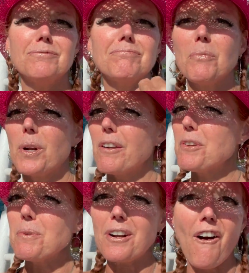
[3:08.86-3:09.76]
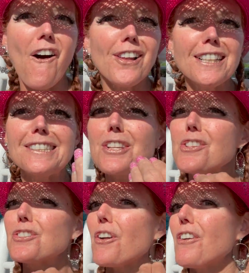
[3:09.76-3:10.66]
whatever you want to call us,
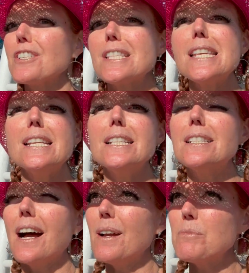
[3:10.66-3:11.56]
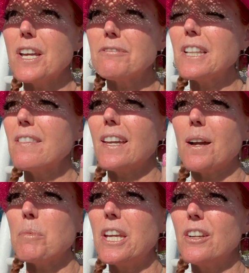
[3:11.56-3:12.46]
star seeds. I definitely think
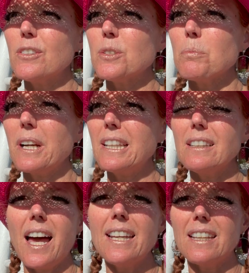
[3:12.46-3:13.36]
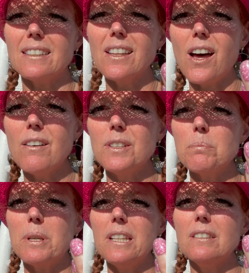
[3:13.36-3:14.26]
I'm here to bring light and love
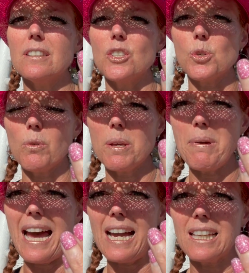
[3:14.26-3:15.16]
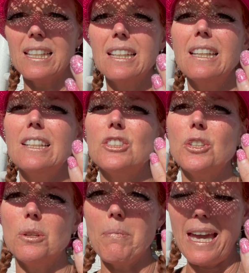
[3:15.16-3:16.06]
and peace and joy back to
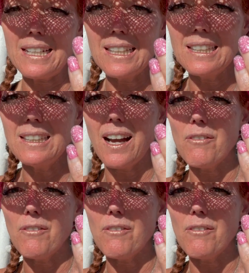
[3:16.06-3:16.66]
humanity.